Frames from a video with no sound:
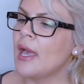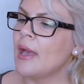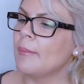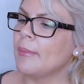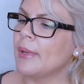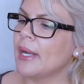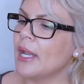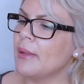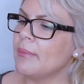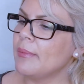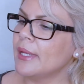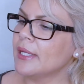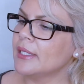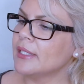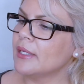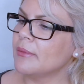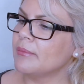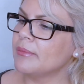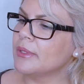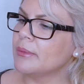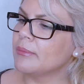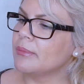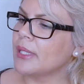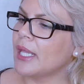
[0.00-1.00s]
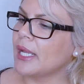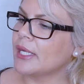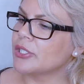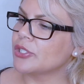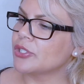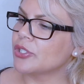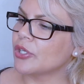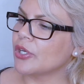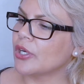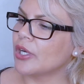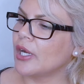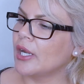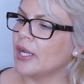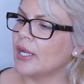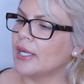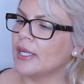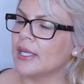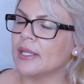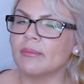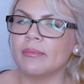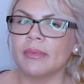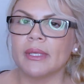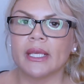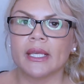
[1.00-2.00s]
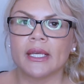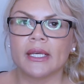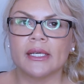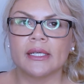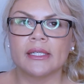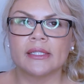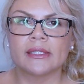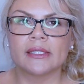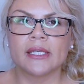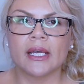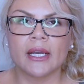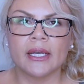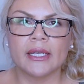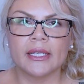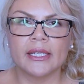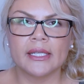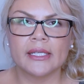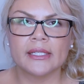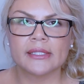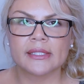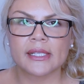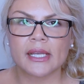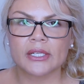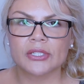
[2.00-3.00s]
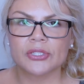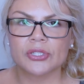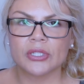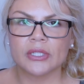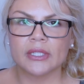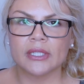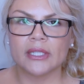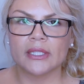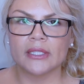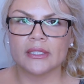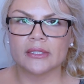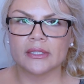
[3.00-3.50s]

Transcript: But I picked up the black sugar honey because honey is actually